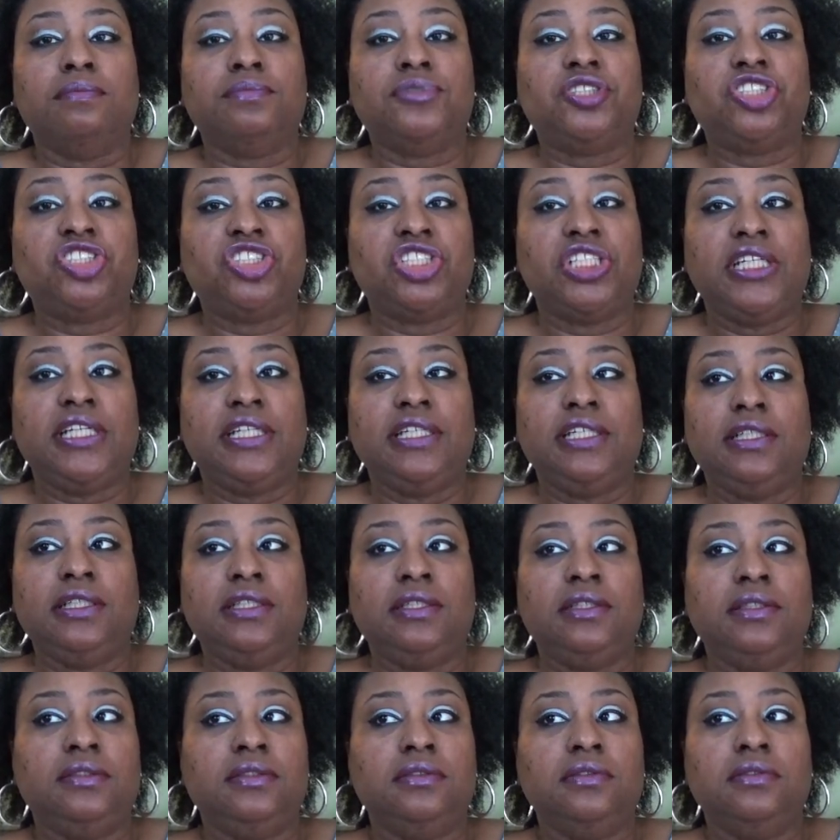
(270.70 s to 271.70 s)

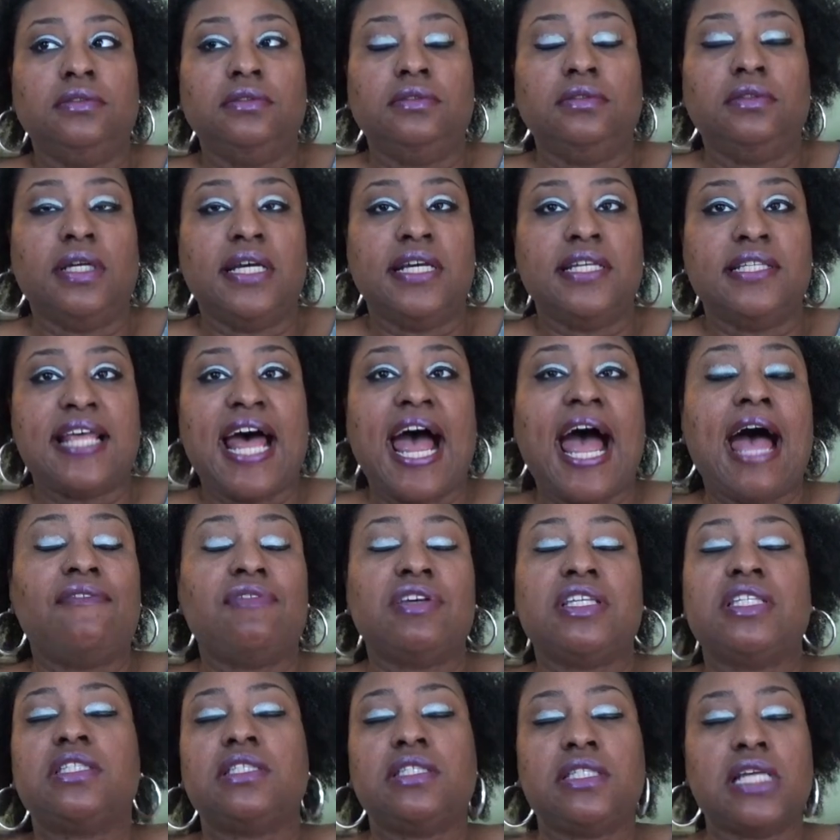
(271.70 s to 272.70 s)
she is
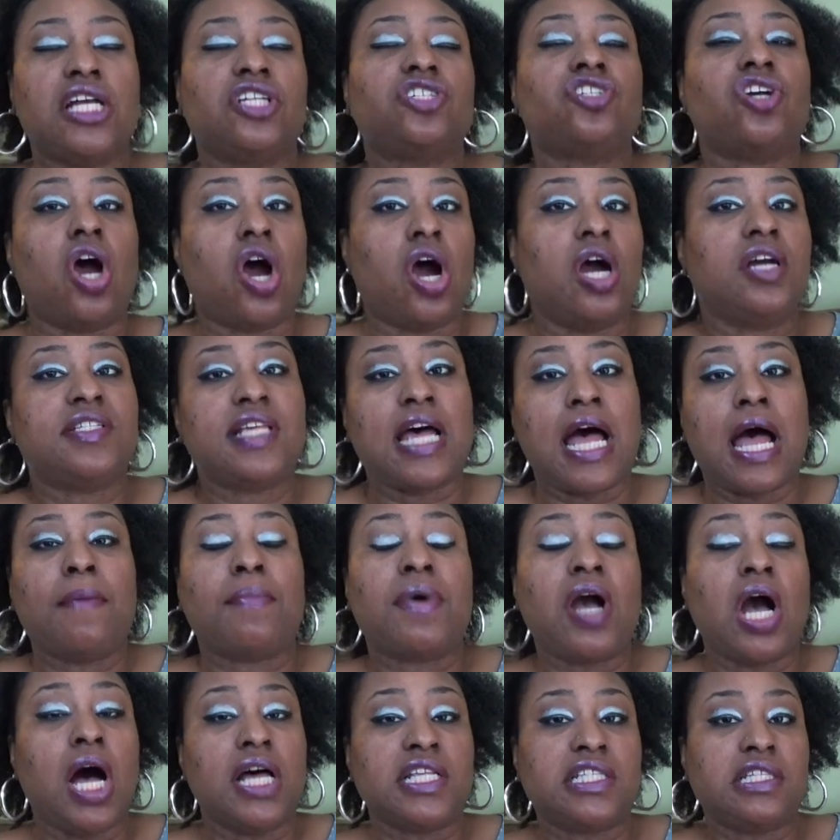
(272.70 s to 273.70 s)
having such a hard
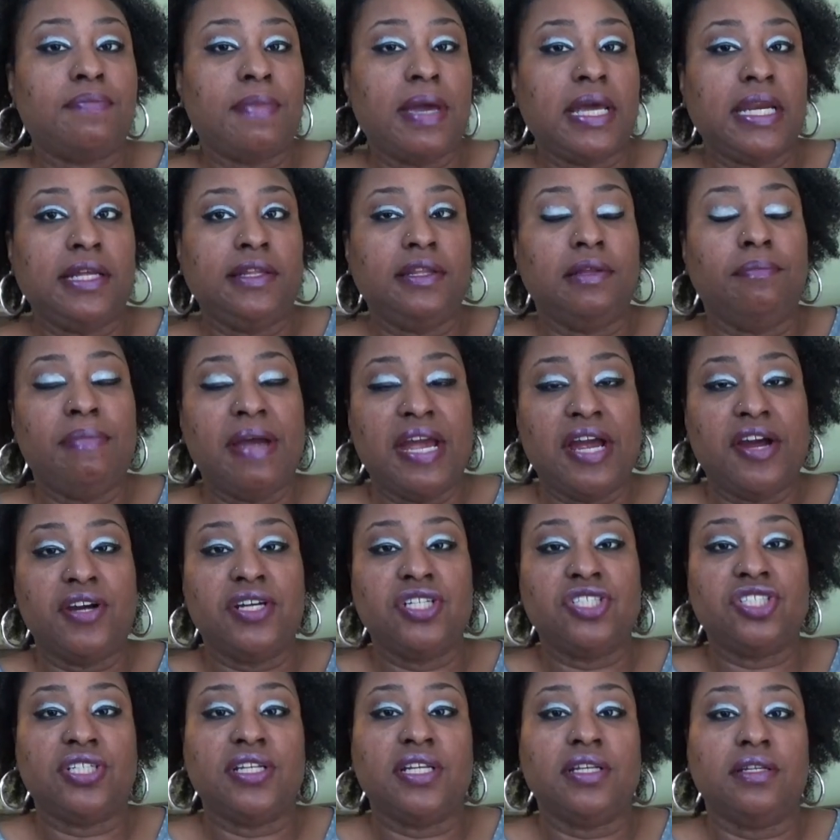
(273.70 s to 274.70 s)
time consummating the
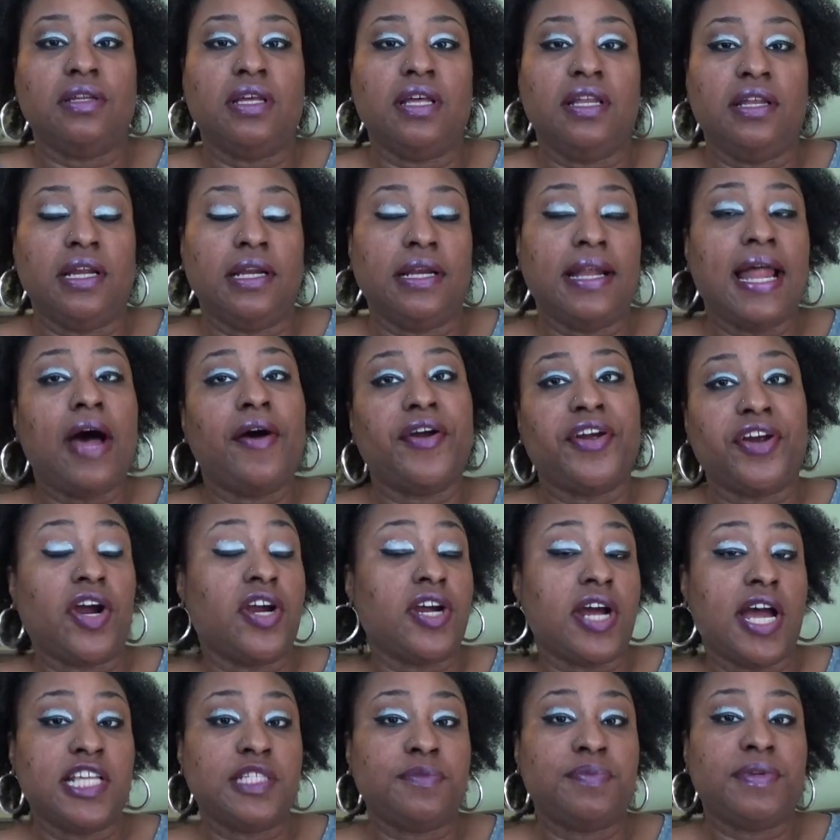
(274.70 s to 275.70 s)
marriage and allowing
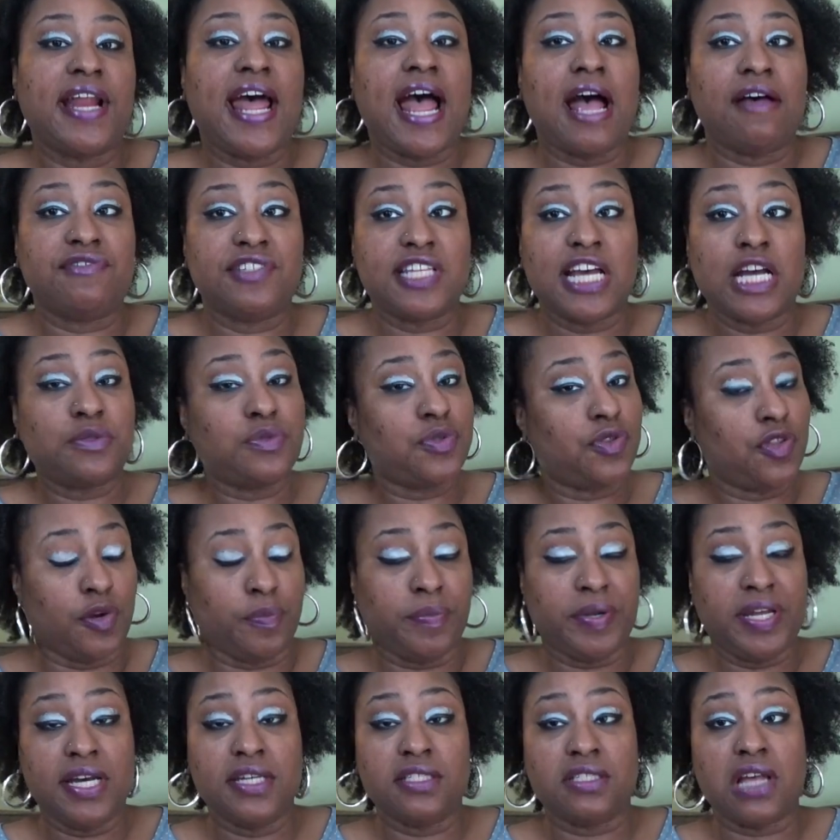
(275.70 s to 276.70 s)
her husband to have sex with her,
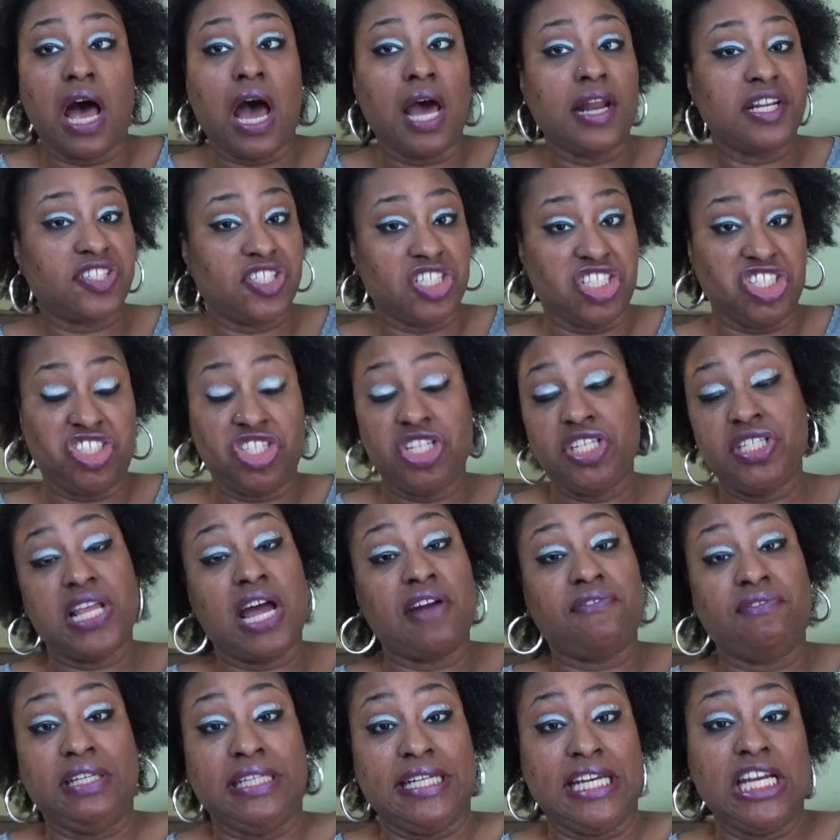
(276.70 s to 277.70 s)
because honestly she's
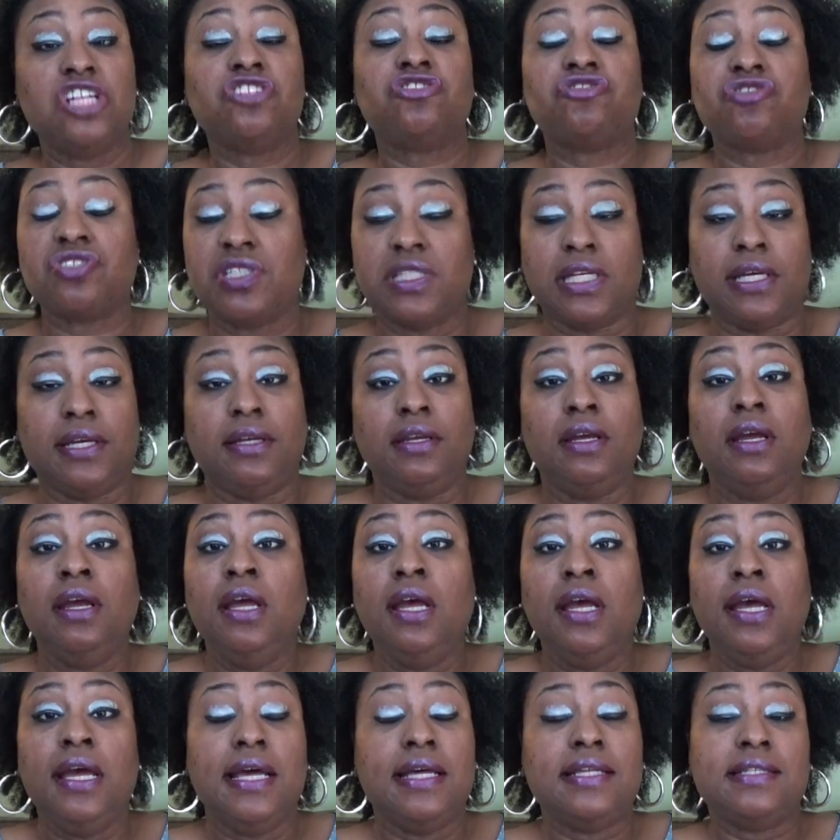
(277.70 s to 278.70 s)
not really interested
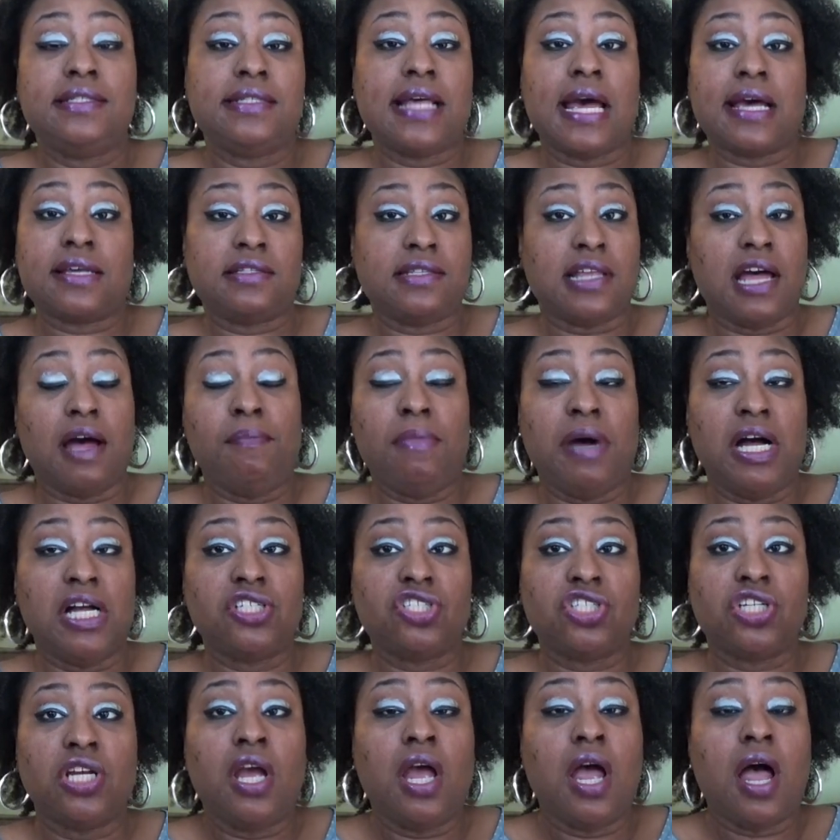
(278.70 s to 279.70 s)
in sex that
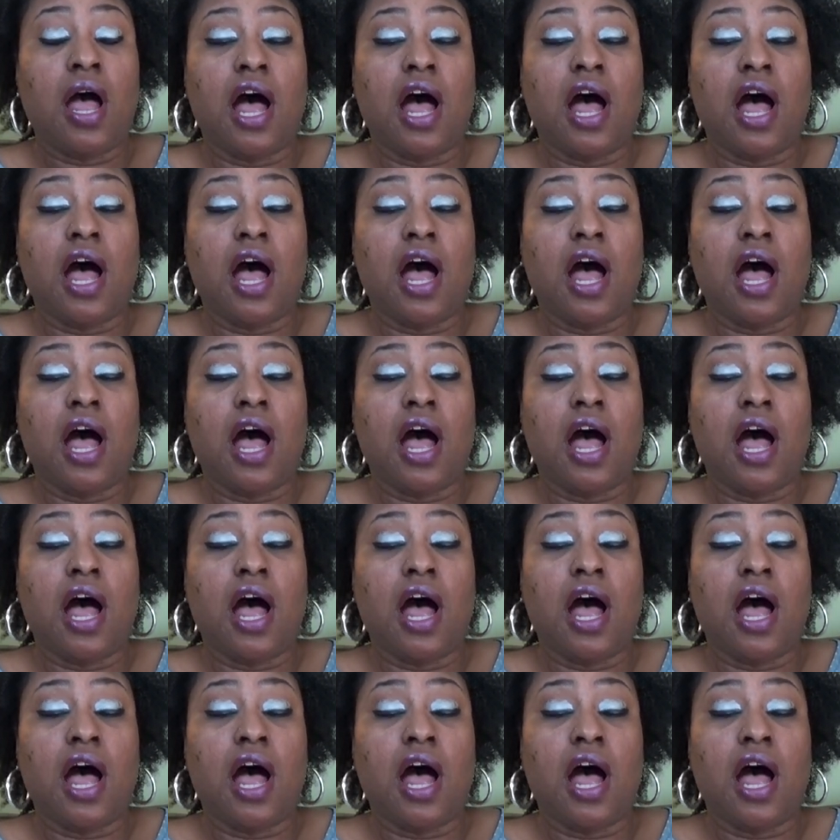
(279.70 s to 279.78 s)
much.